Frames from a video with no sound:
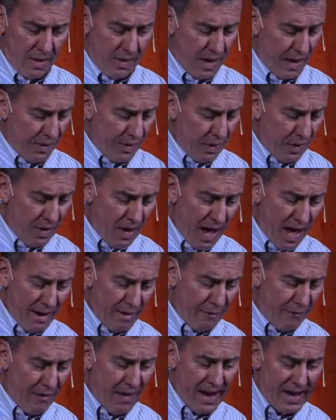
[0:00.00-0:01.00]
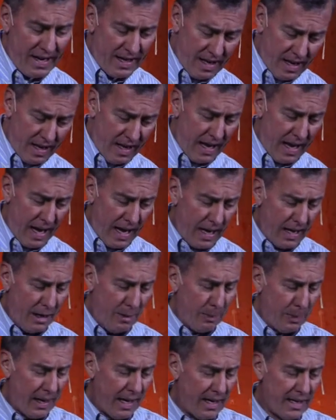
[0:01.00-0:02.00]
that they're not finding
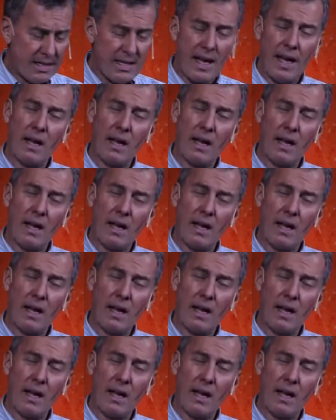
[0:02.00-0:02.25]
anyplace